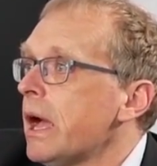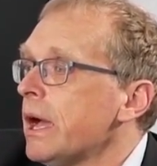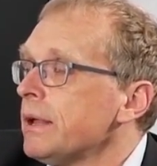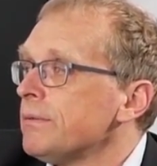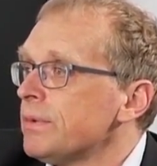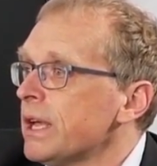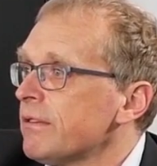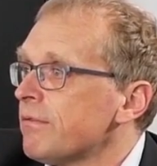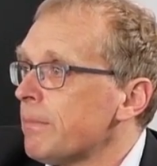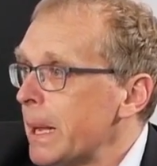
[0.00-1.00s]
and we
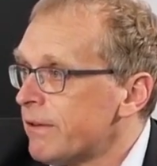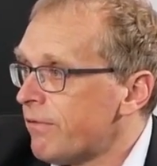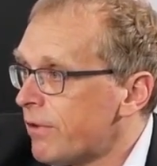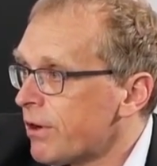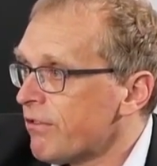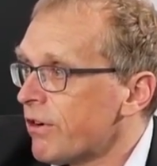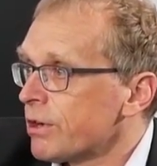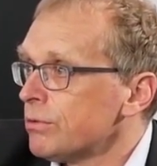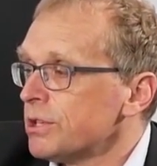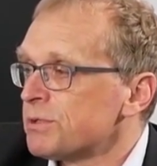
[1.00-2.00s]
have made very, very
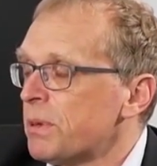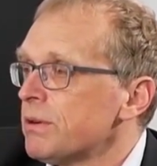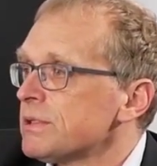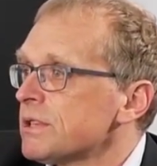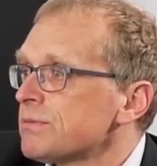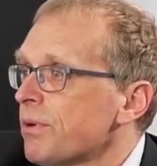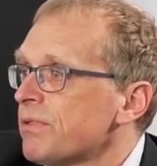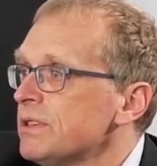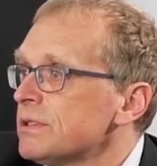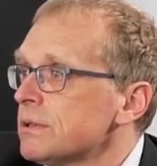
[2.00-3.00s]
good experiences with
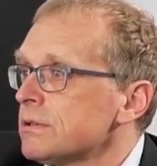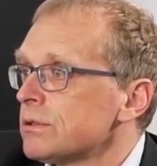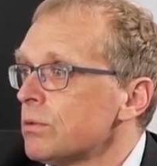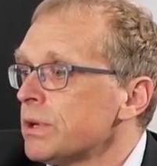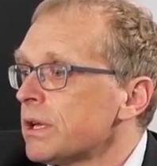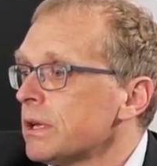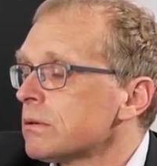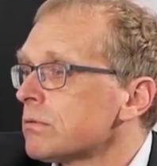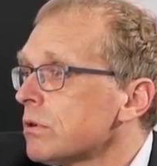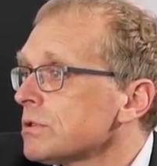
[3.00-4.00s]
this, so we can
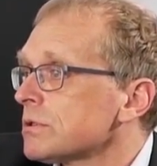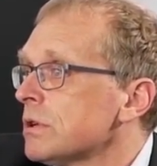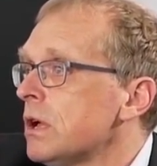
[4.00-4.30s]
cross